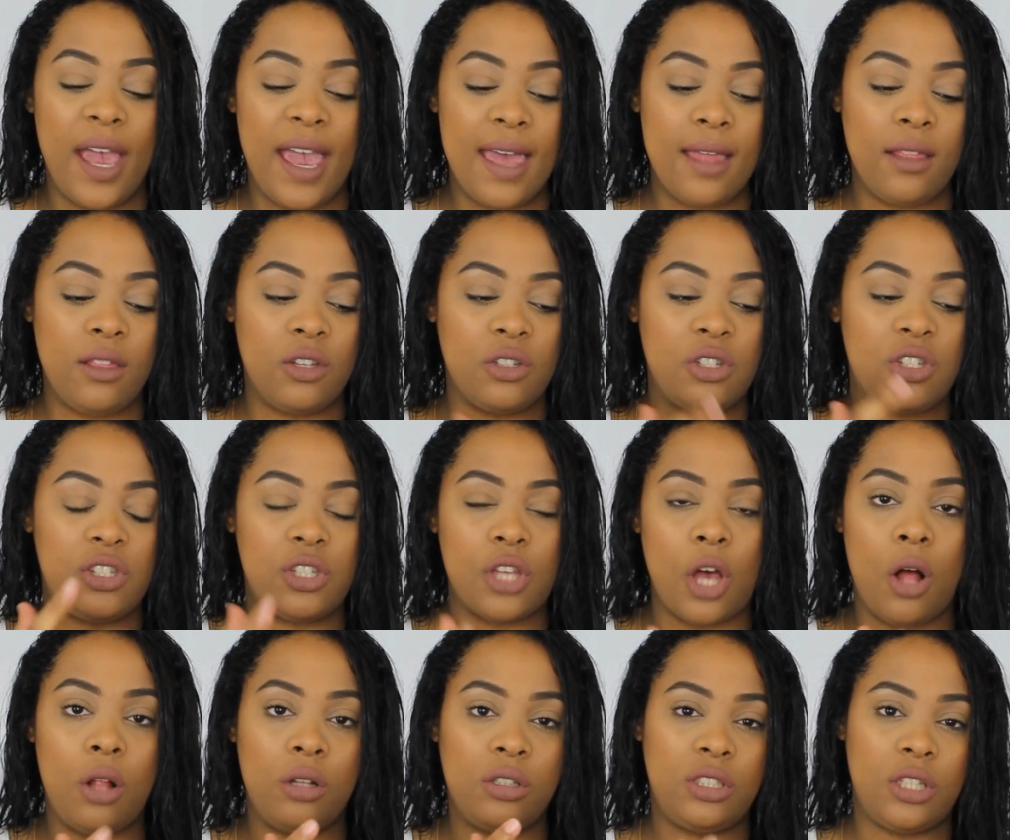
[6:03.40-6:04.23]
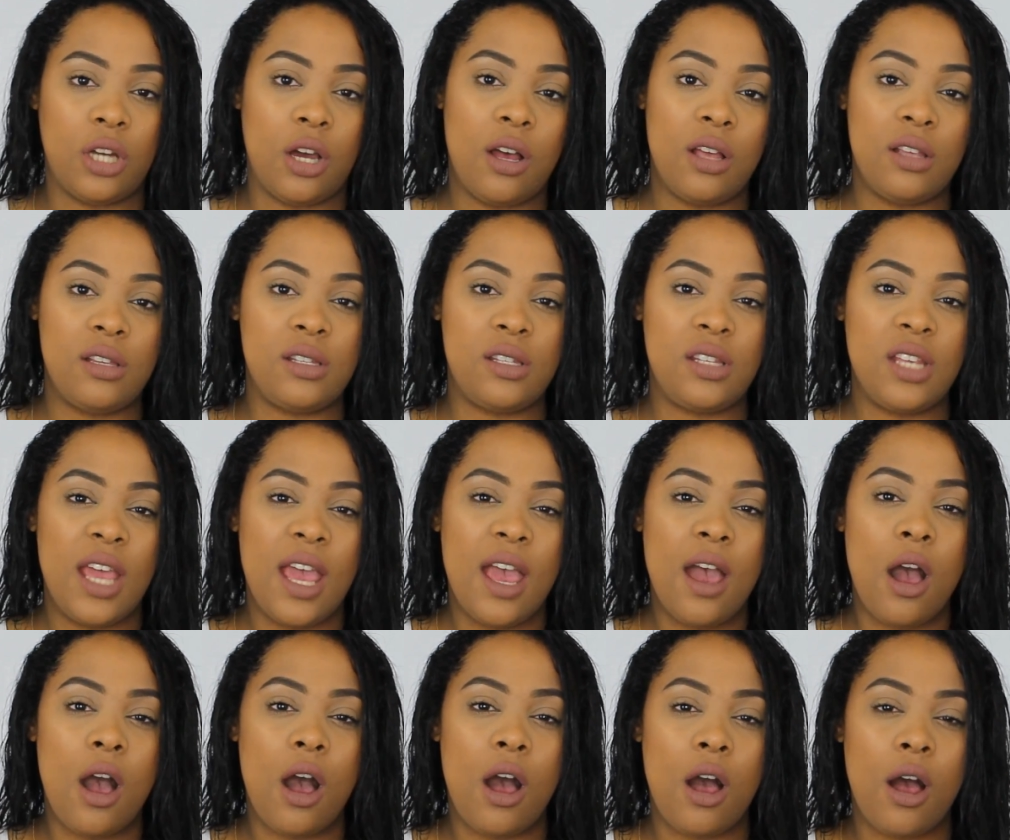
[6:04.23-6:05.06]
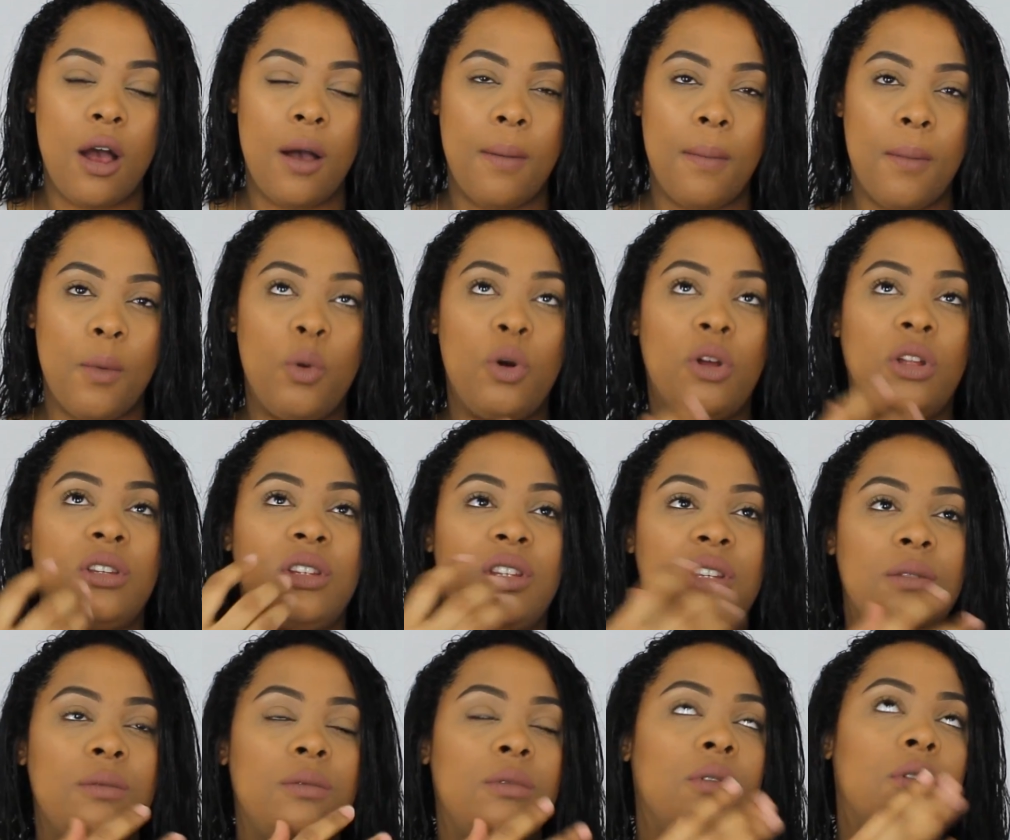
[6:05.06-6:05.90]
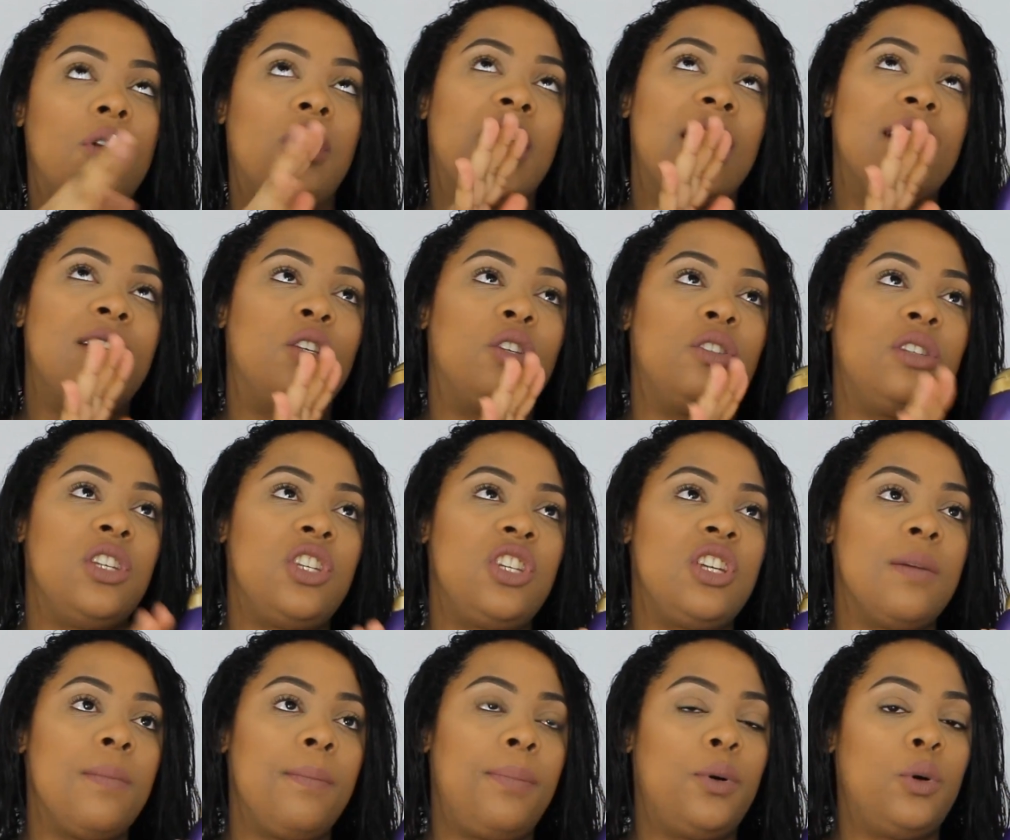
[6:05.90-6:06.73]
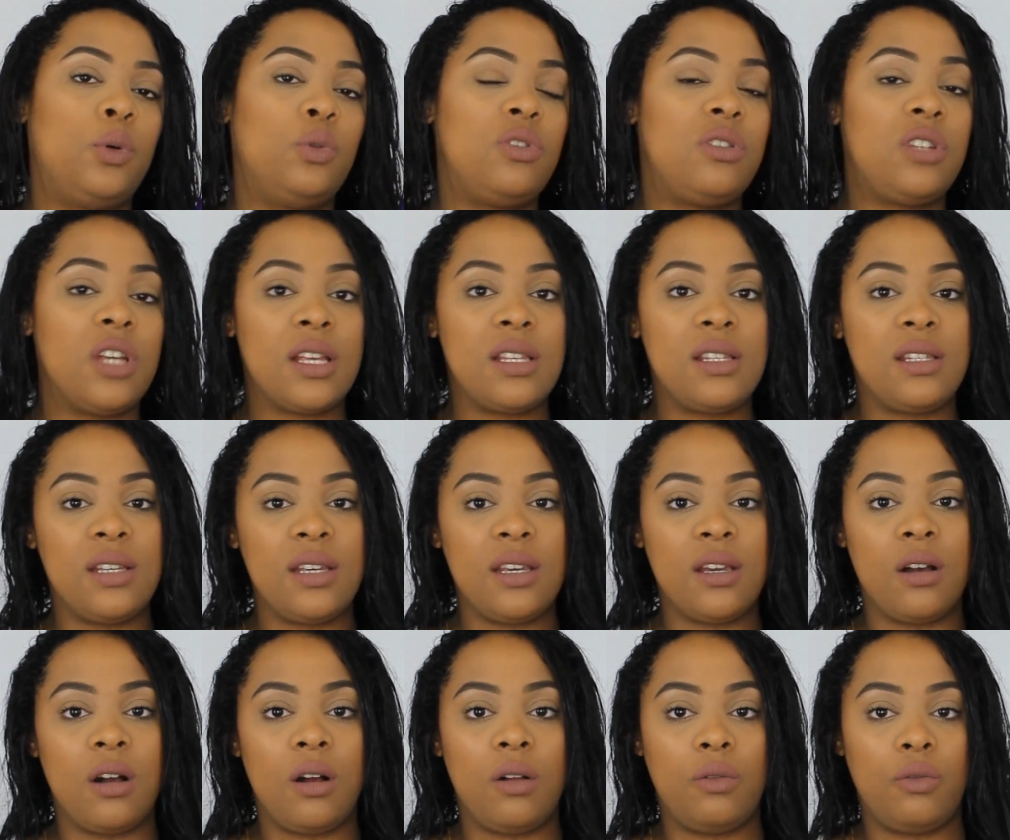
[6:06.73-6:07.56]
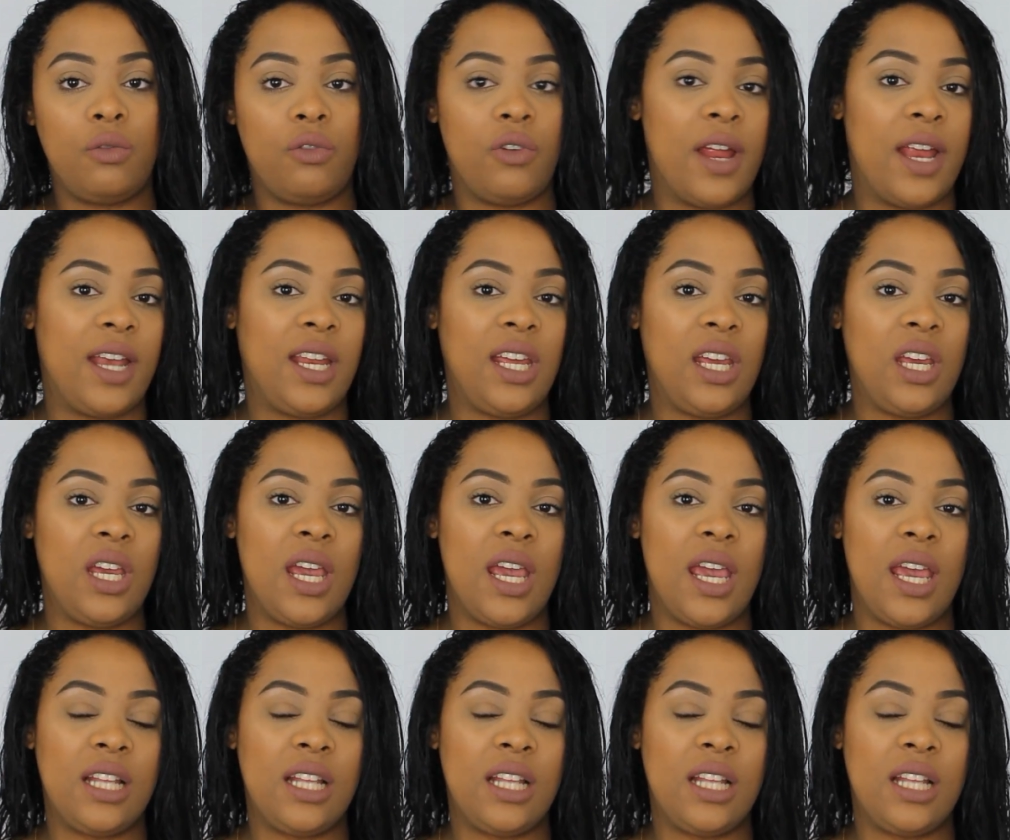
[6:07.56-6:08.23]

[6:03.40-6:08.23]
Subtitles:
and the salt does, well, okay, so this shampoo does it already.